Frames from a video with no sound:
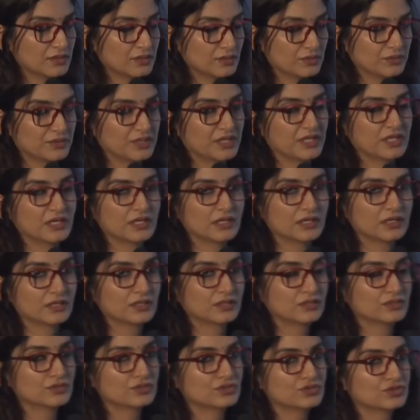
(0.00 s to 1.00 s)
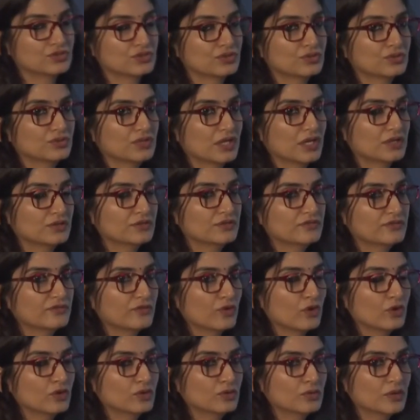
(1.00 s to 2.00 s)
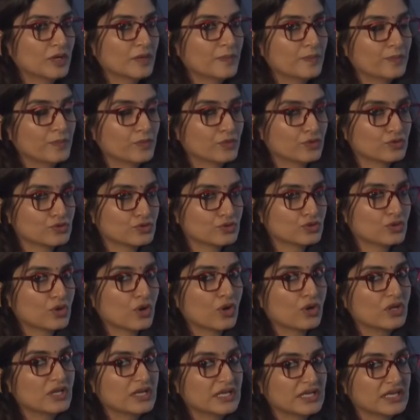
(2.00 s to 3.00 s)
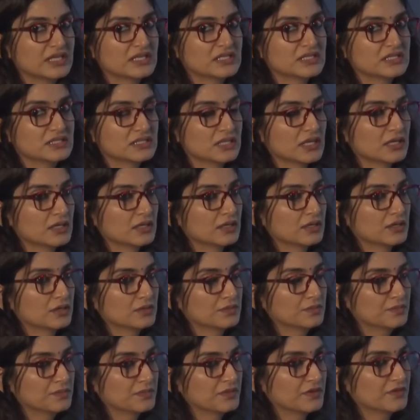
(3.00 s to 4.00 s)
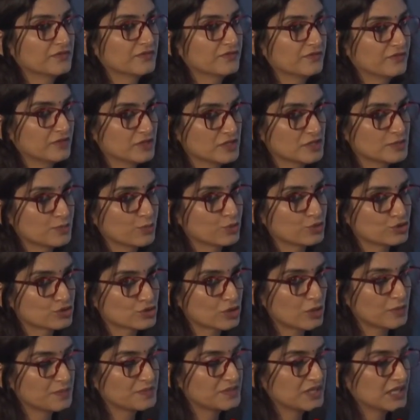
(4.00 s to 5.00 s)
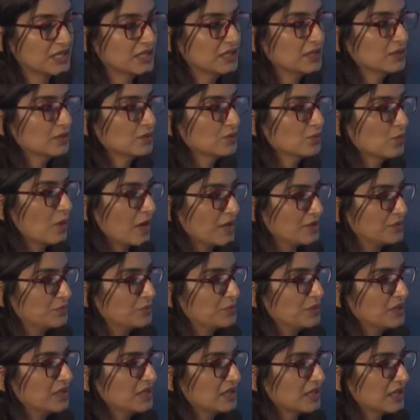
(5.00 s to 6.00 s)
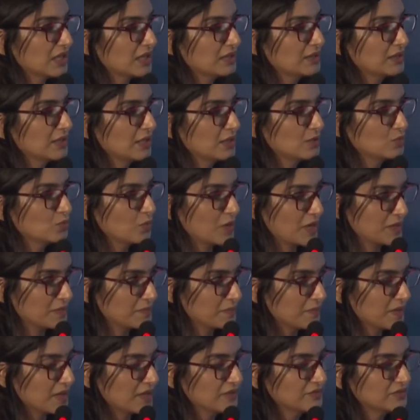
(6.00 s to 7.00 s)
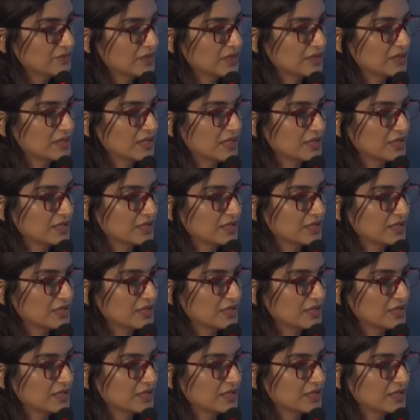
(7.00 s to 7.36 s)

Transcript: Okay, uh, so now the follow up protocol is uh, uh, first post op day, one week, and then one month, and